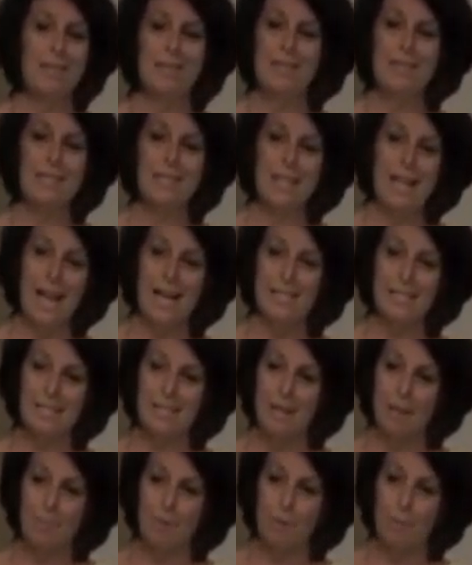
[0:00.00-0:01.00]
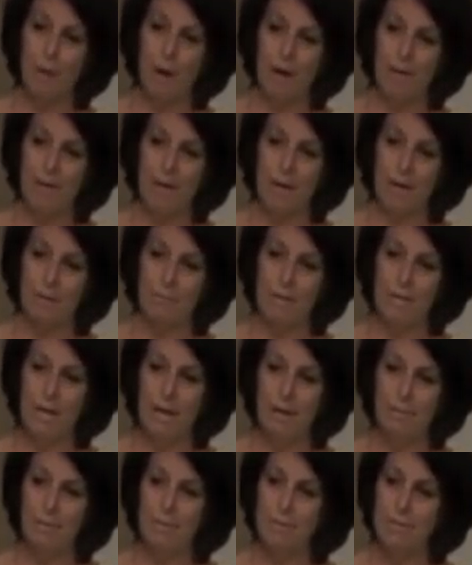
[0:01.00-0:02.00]
this last step you're probably not going to
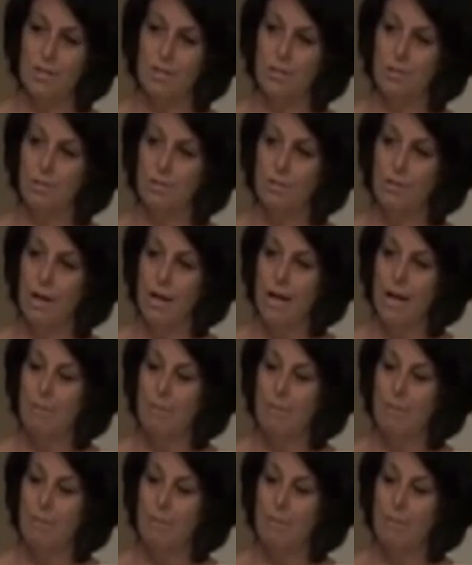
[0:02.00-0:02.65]
be able to do.